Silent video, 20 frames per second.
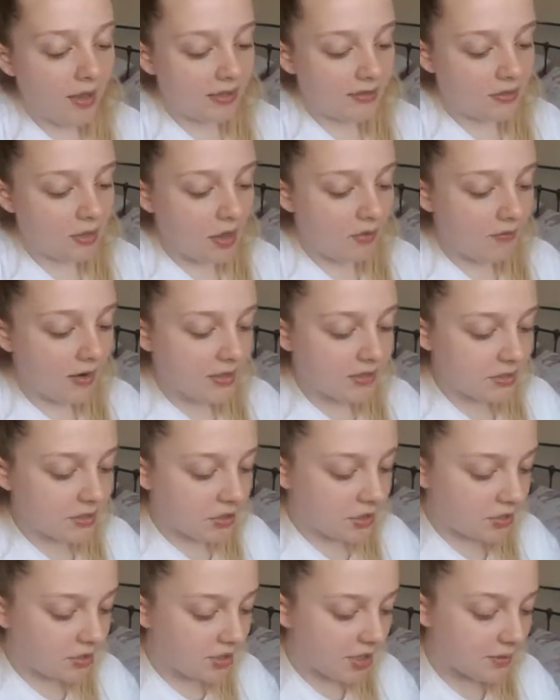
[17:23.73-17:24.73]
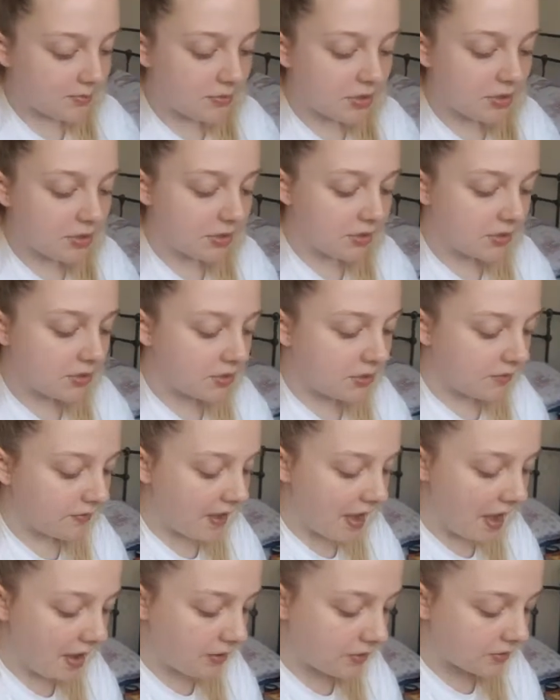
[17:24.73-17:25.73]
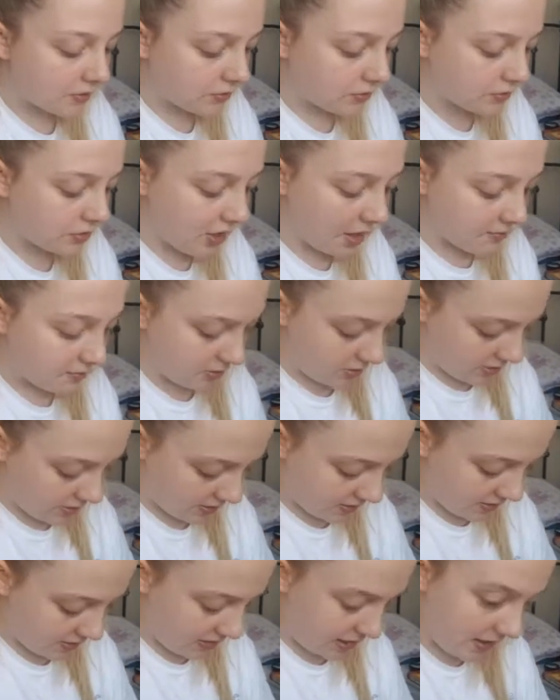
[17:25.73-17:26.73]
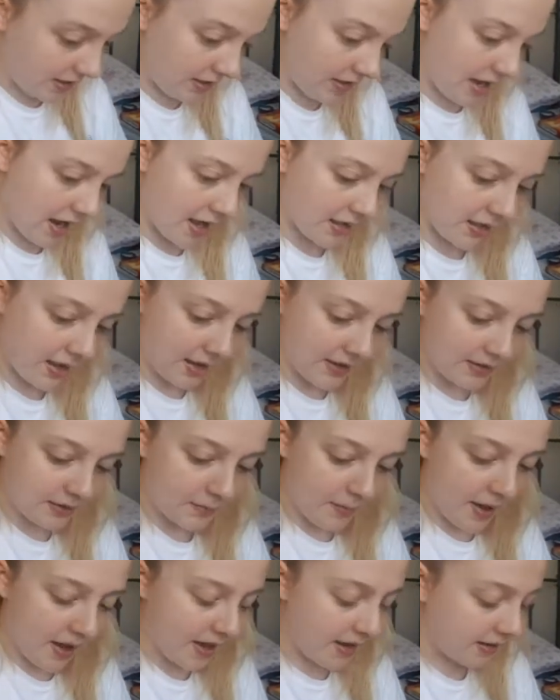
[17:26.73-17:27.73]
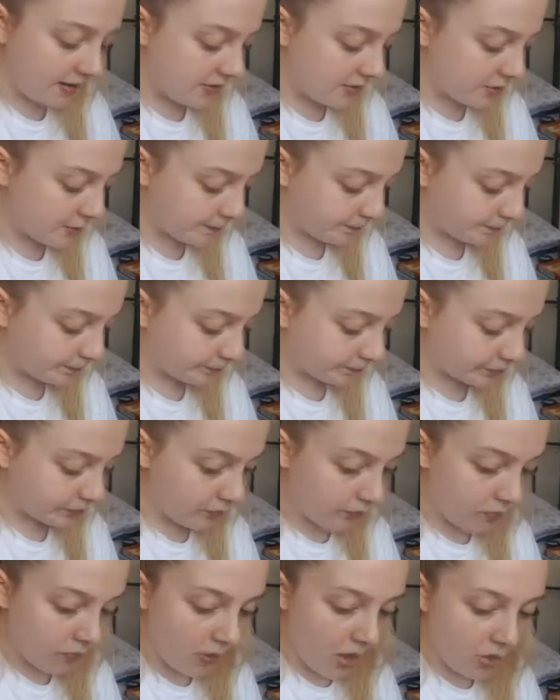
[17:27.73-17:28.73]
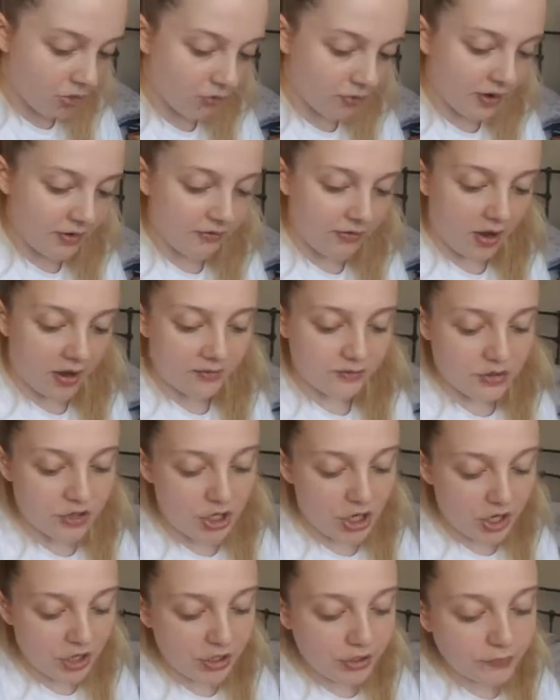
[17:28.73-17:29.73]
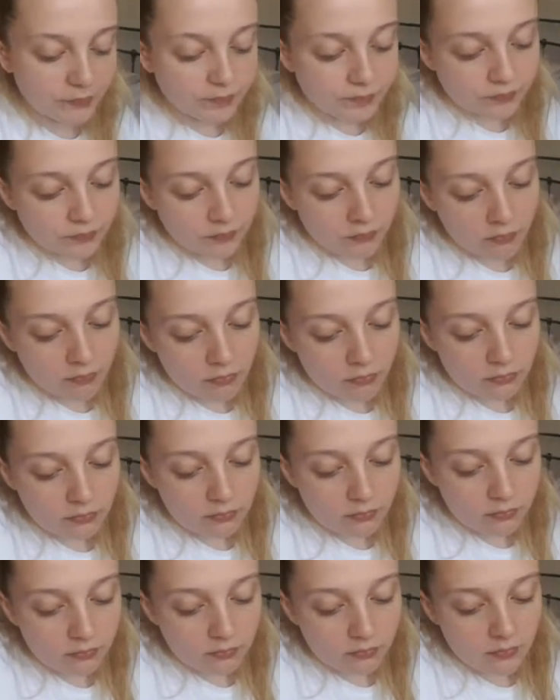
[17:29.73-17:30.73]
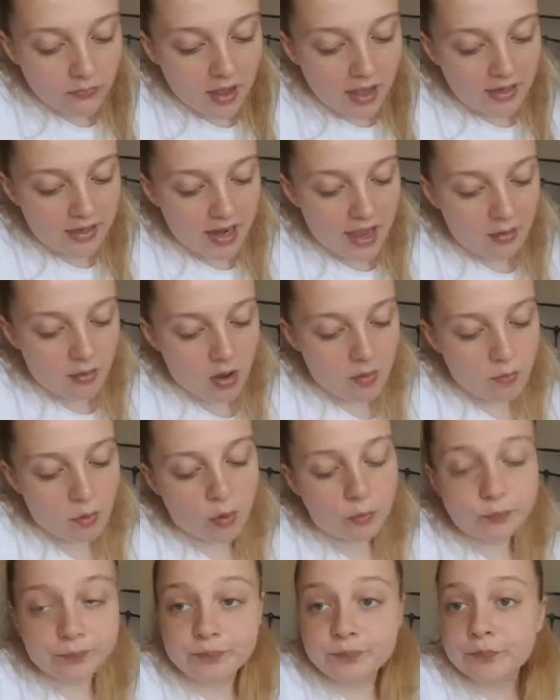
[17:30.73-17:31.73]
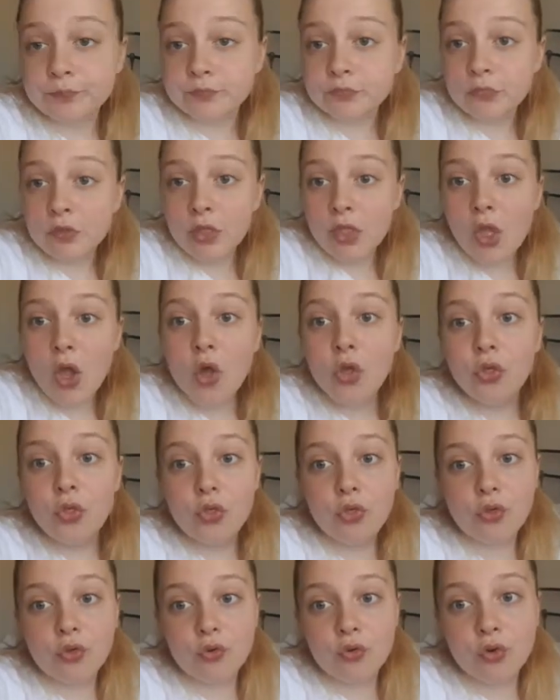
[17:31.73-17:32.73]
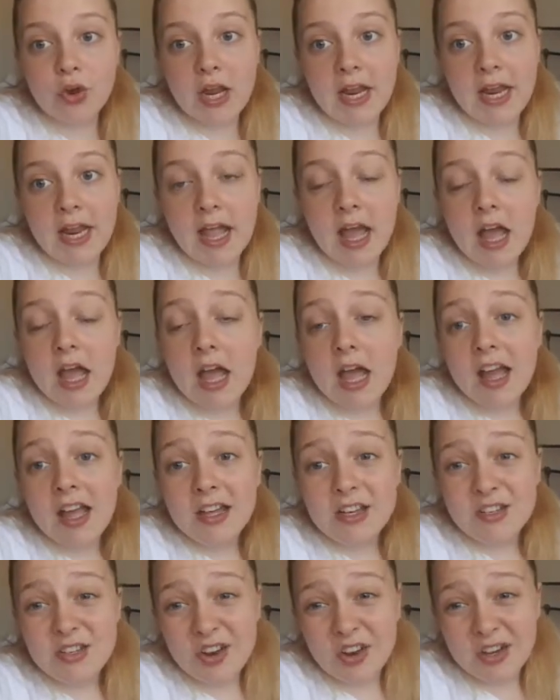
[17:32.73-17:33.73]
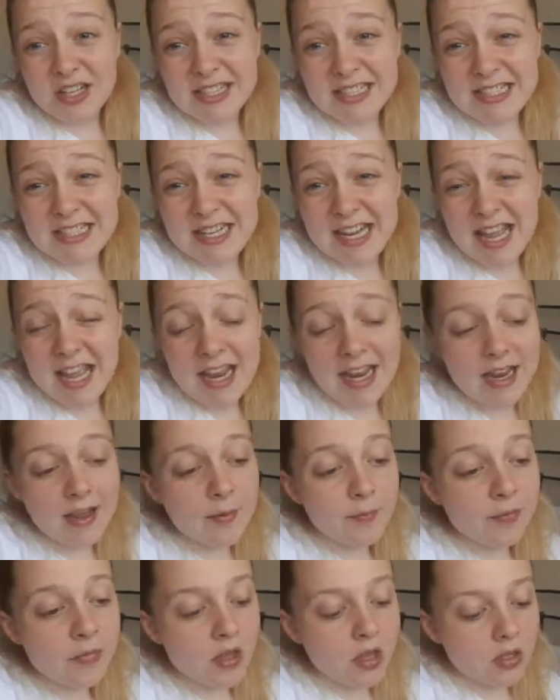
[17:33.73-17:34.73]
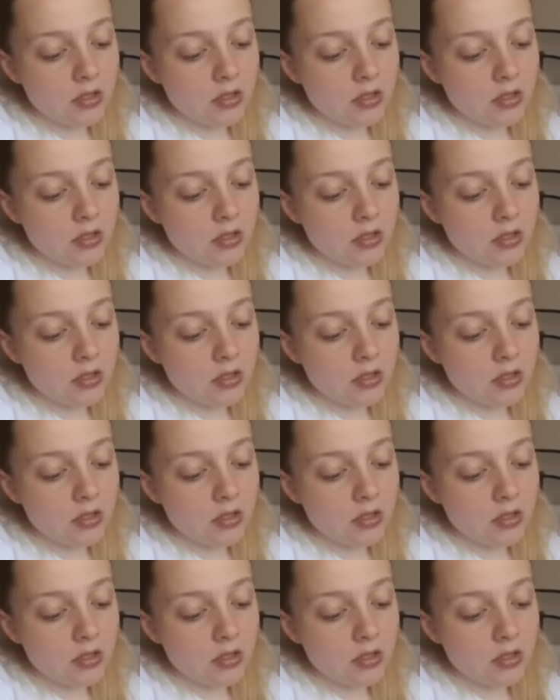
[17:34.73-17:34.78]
Yeah, so I read two chapters of that. I was on chapter 19, and that is page 352. And now I'm on 390.